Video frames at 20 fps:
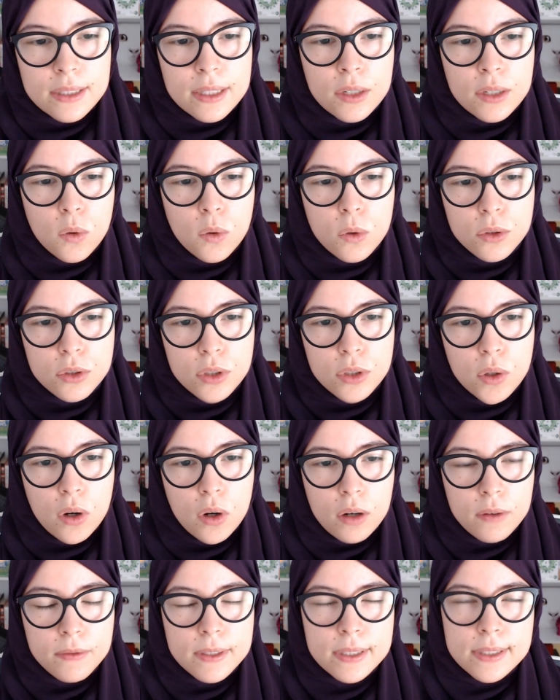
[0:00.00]
It also
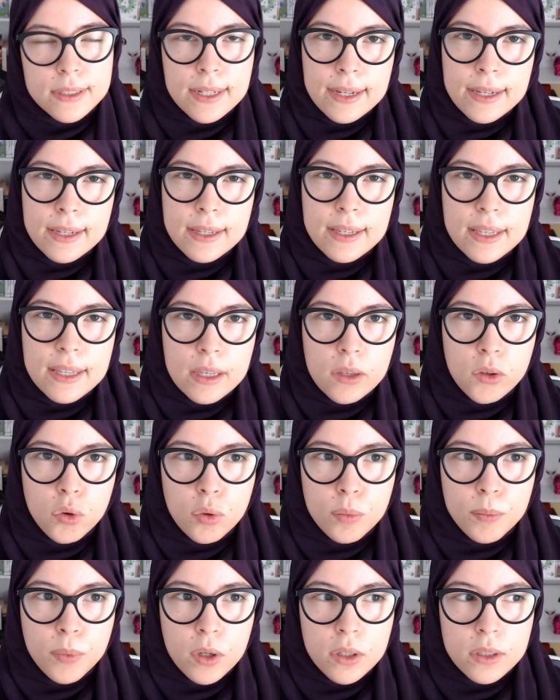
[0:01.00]
offers like
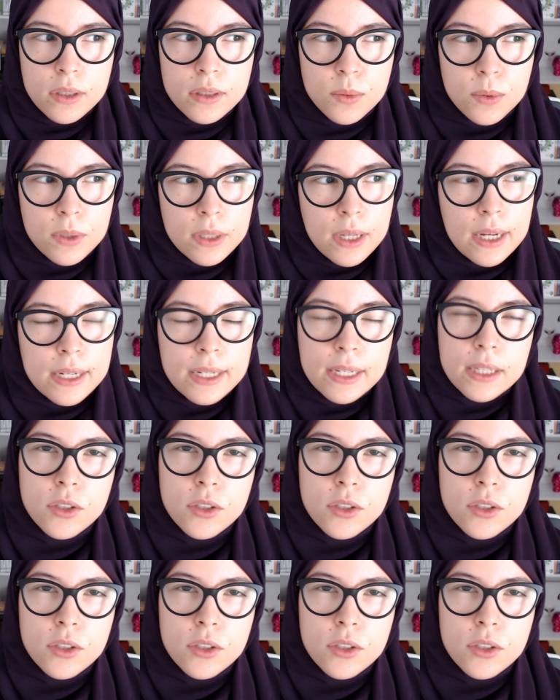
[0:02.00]
e-coupons with Honey,